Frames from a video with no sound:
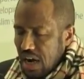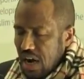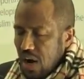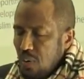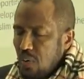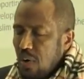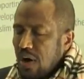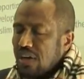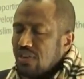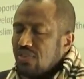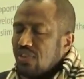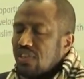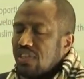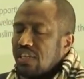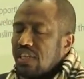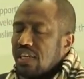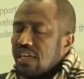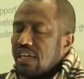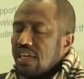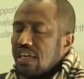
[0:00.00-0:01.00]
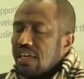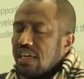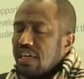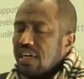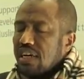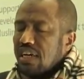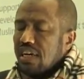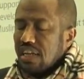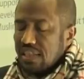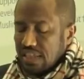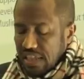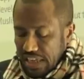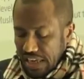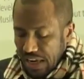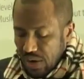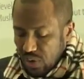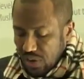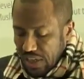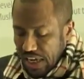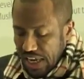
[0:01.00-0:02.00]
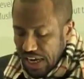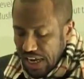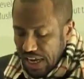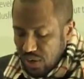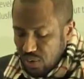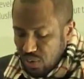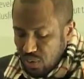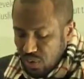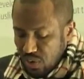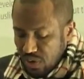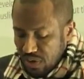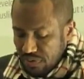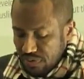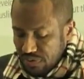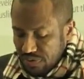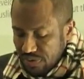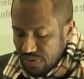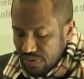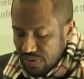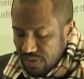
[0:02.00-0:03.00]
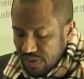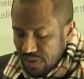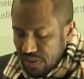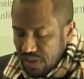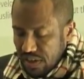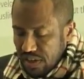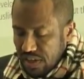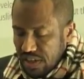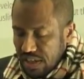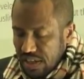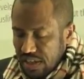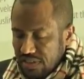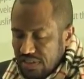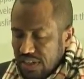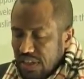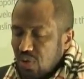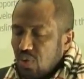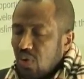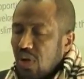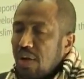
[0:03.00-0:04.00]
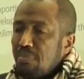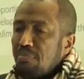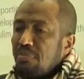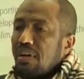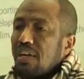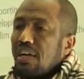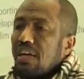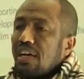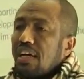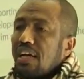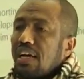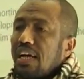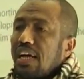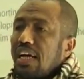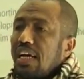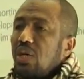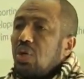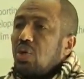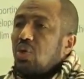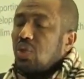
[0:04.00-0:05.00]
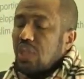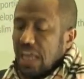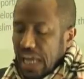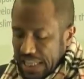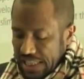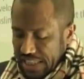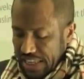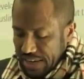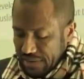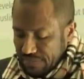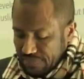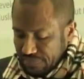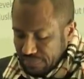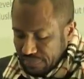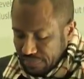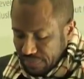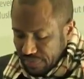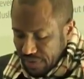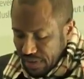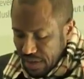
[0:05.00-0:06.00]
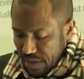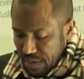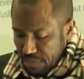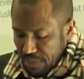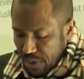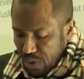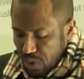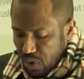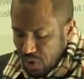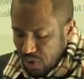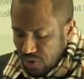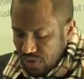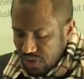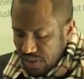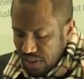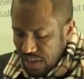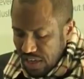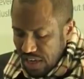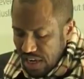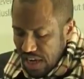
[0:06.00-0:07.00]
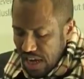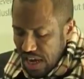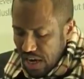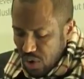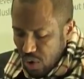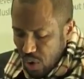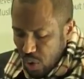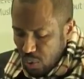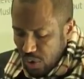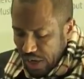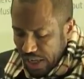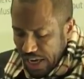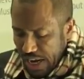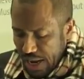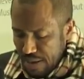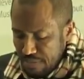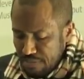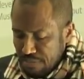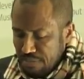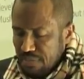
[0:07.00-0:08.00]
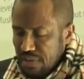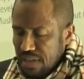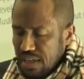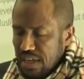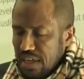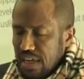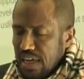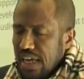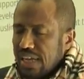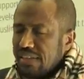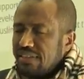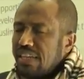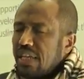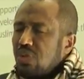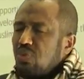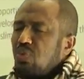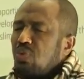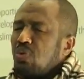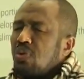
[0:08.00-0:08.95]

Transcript: Abu Bakr Siddiq radiallahu ta'ala anhu said to him, you should enter because a call will come and said,